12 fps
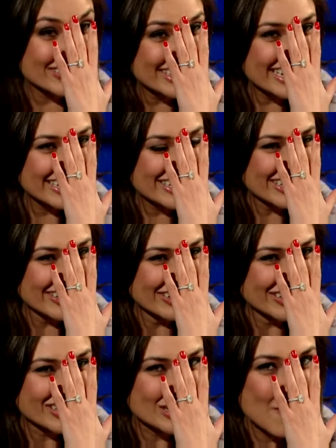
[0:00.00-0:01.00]
don't need
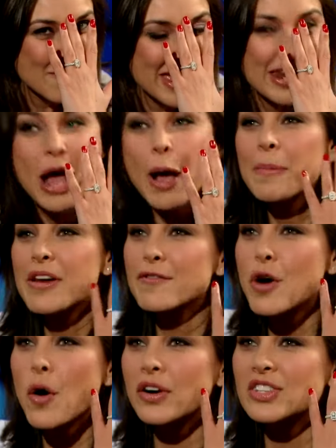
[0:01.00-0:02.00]
to zoom in.
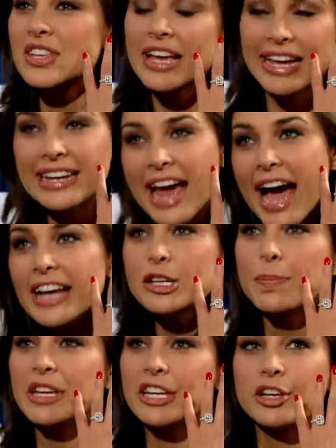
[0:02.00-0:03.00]
But of course, it
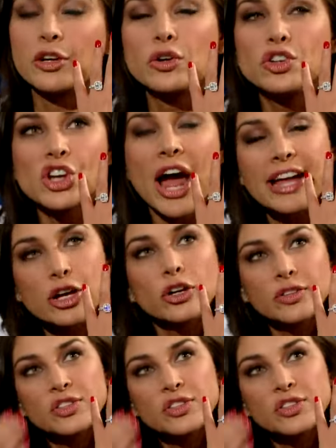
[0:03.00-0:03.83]
had to be huge. I